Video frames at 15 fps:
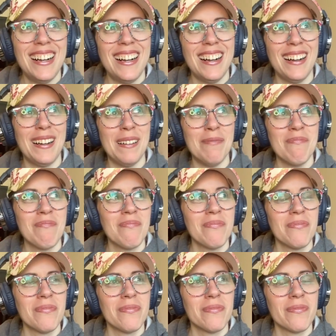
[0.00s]

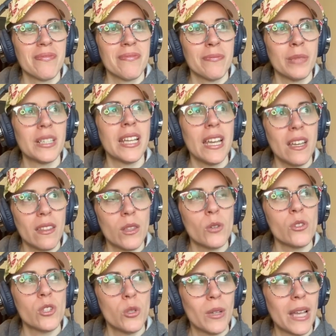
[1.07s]
But yeah,
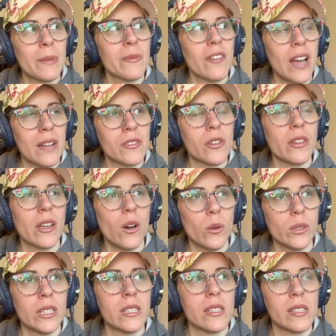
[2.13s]
those two Game 5s are the
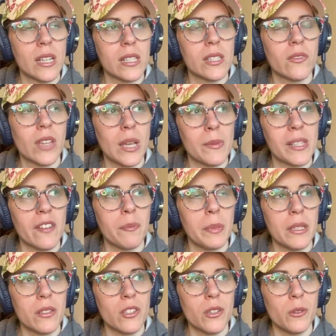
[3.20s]
only decisive games I've
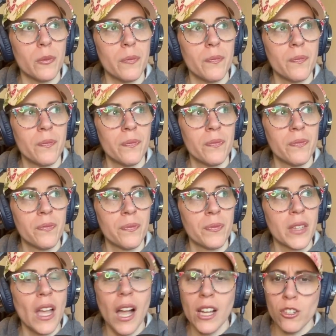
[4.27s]
been to.
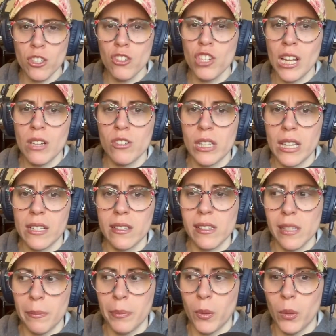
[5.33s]
I should change that at
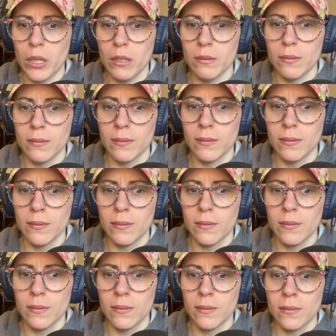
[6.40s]
some point.
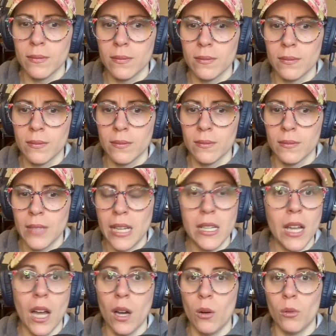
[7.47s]
And
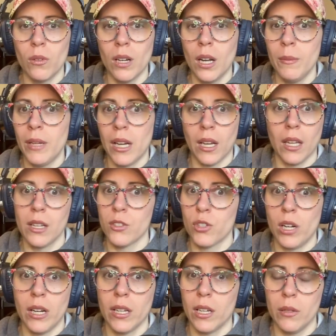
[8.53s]
no, I'm not going to
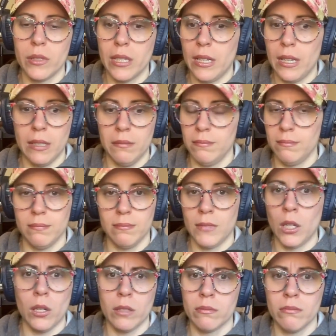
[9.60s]
try and go tonight.
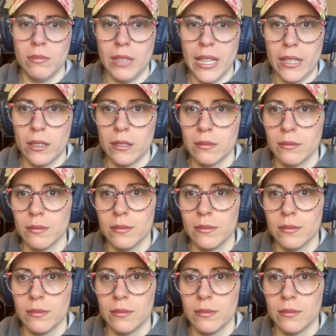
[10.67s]
Or later.